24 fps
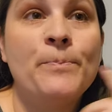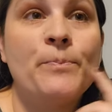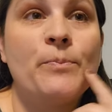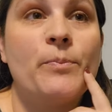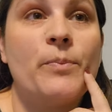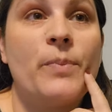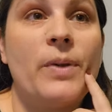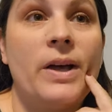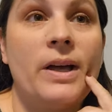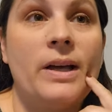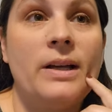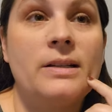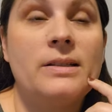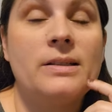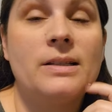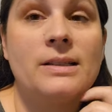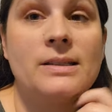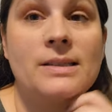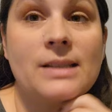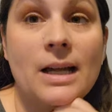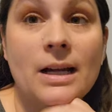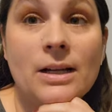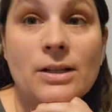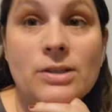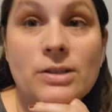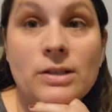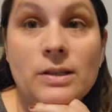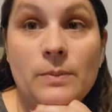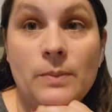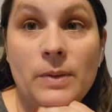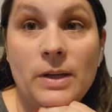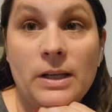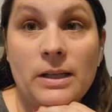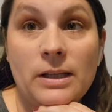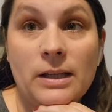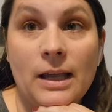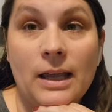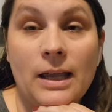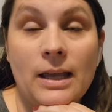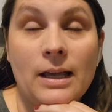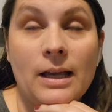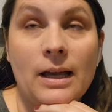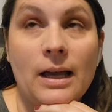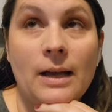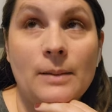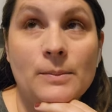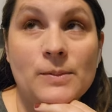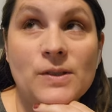But it's actually been
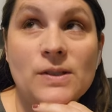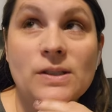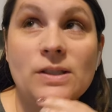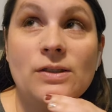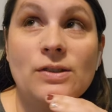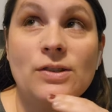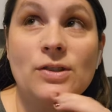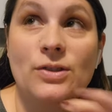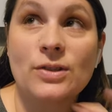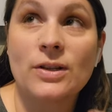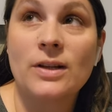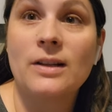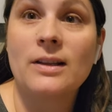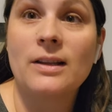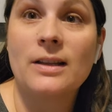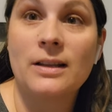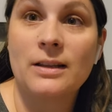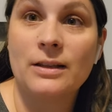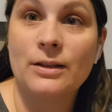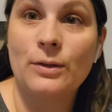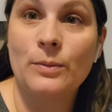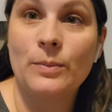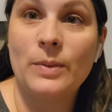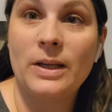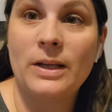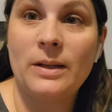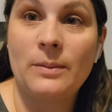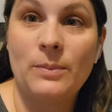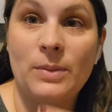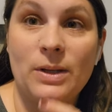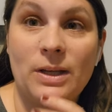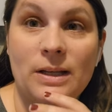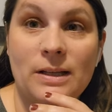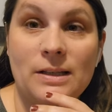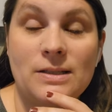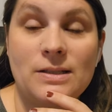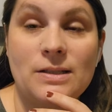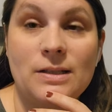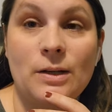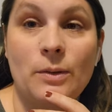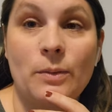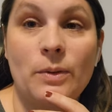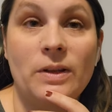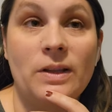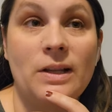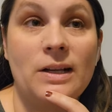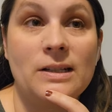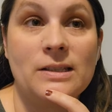like, I'm still struggling a little bit because, you
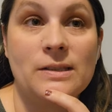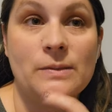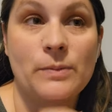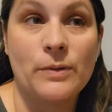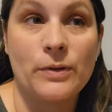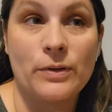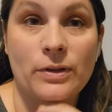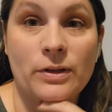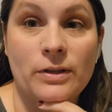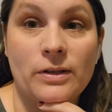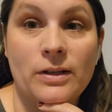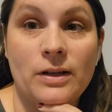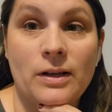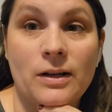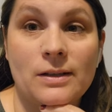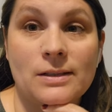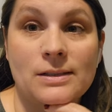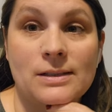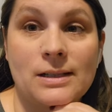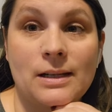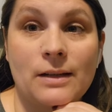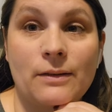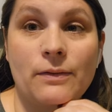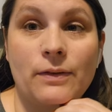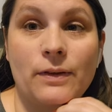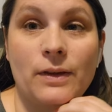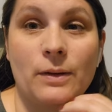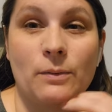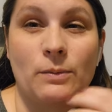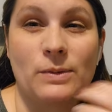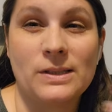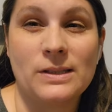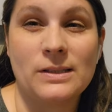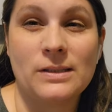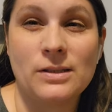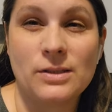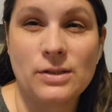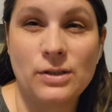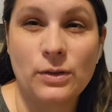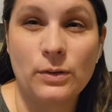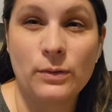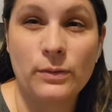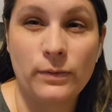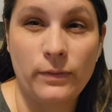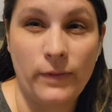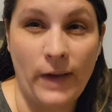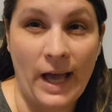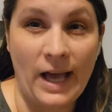know, we lost both our dogs and I feel like, was this
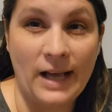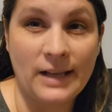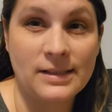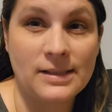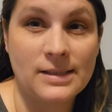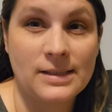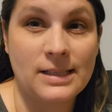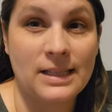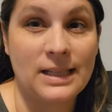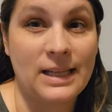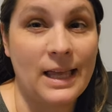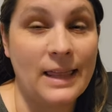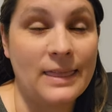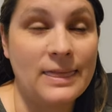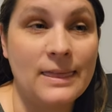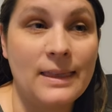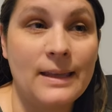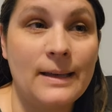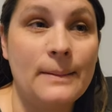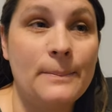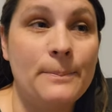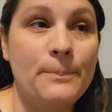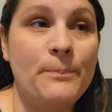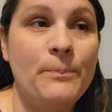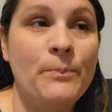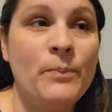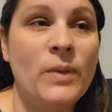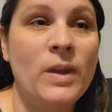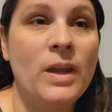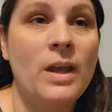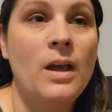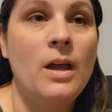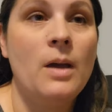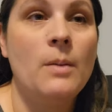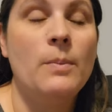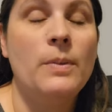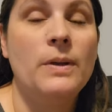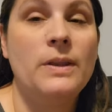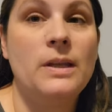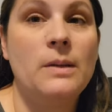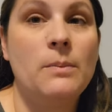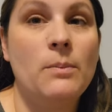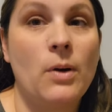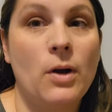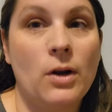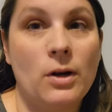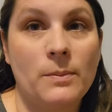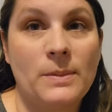too fast to get them? But
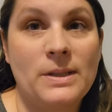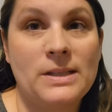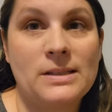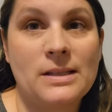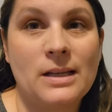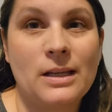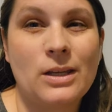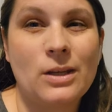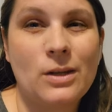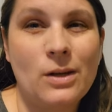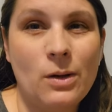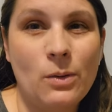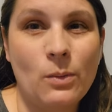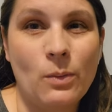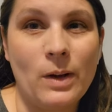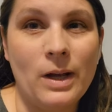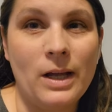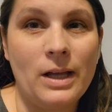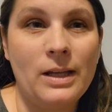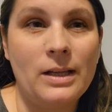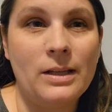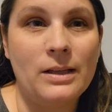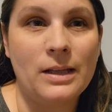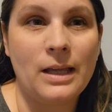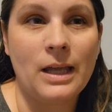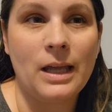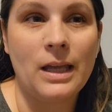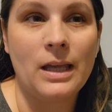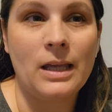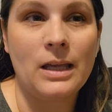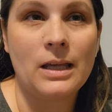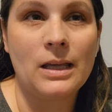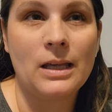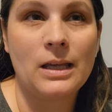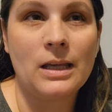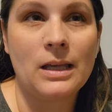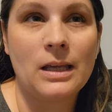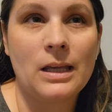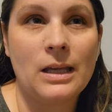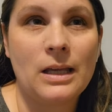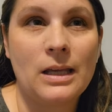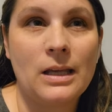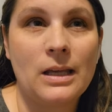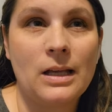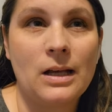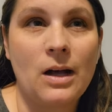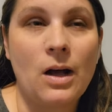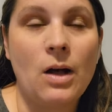then part of me is like, you know what? Like,
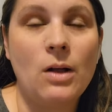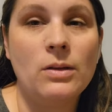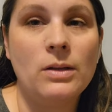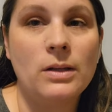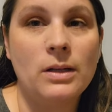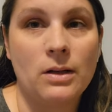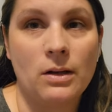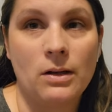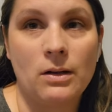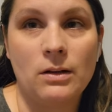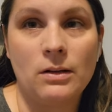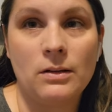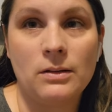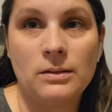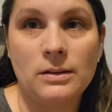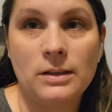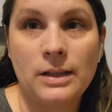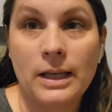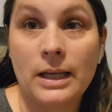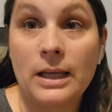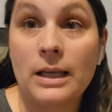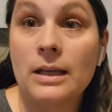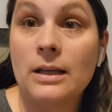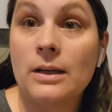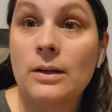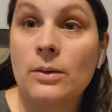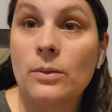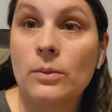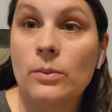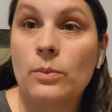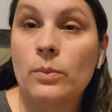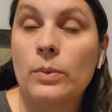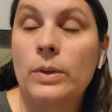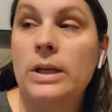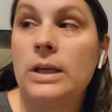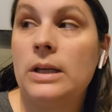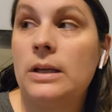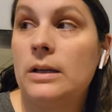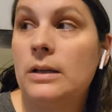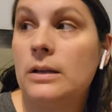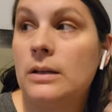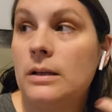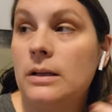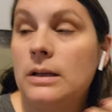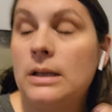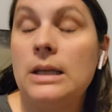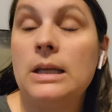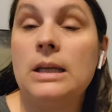all in all, like,
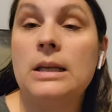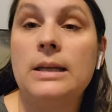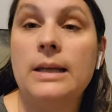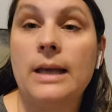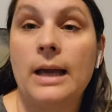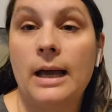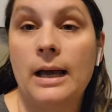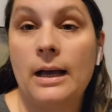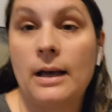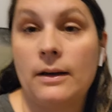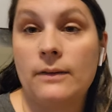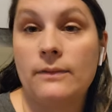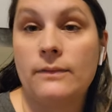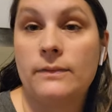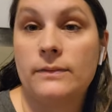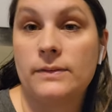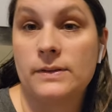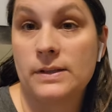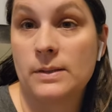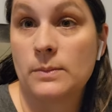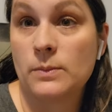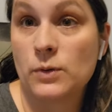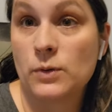we need to have some